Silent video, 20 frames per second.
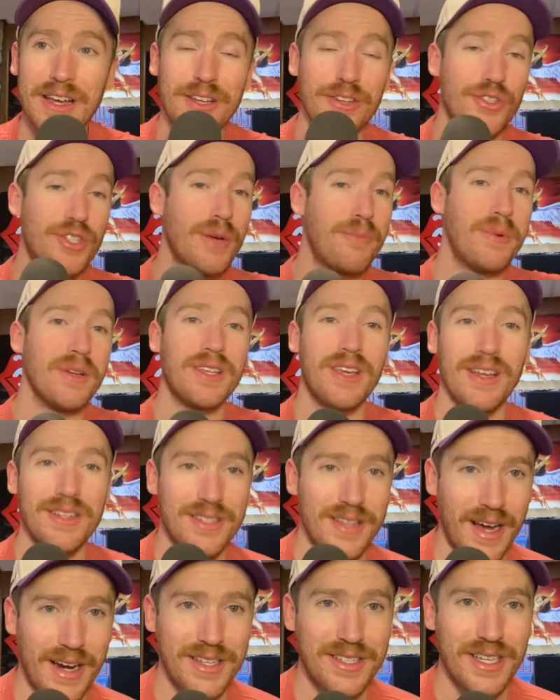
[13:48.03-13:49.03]
jipping kids
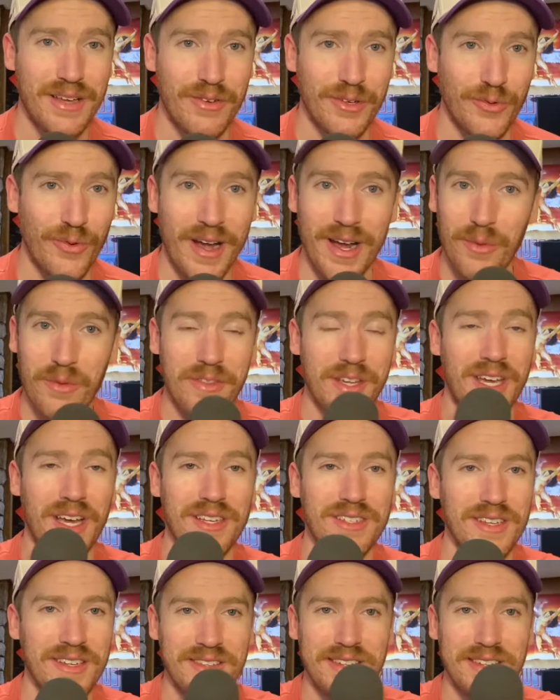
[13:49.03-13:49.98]
97 grand, where the case is.